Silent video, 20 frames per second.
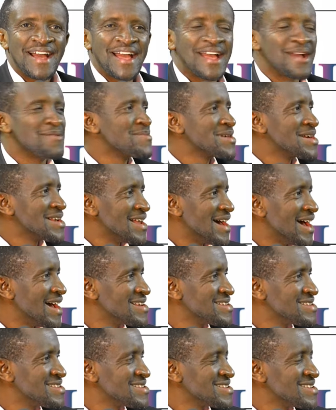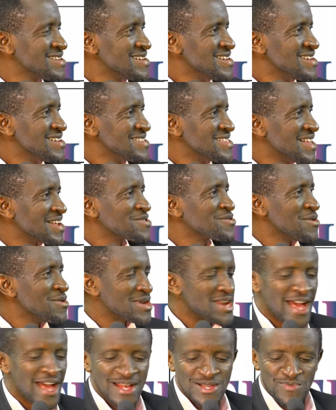I am glad that
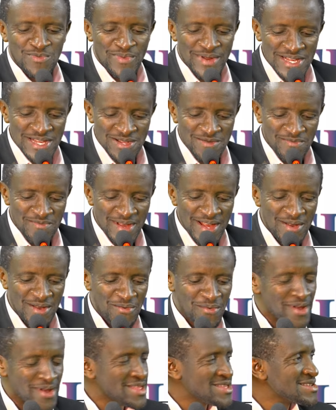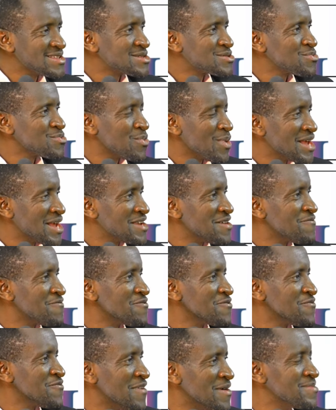God has blessed me with this
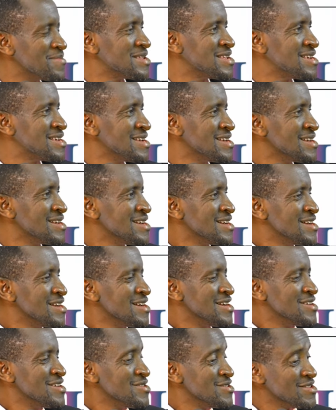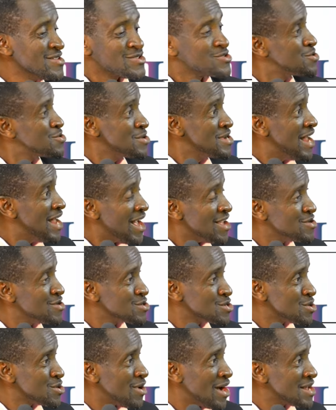wonderful family. Today
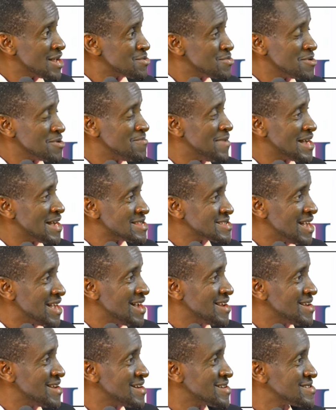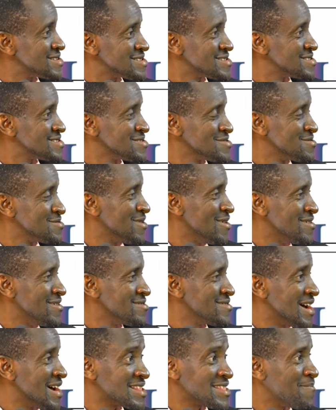you saw us with my son at
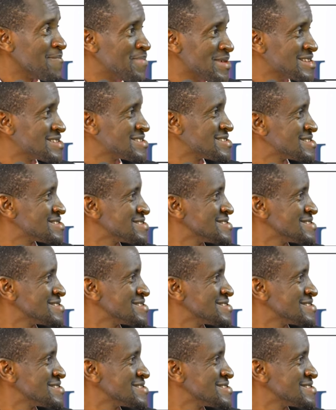the pitch.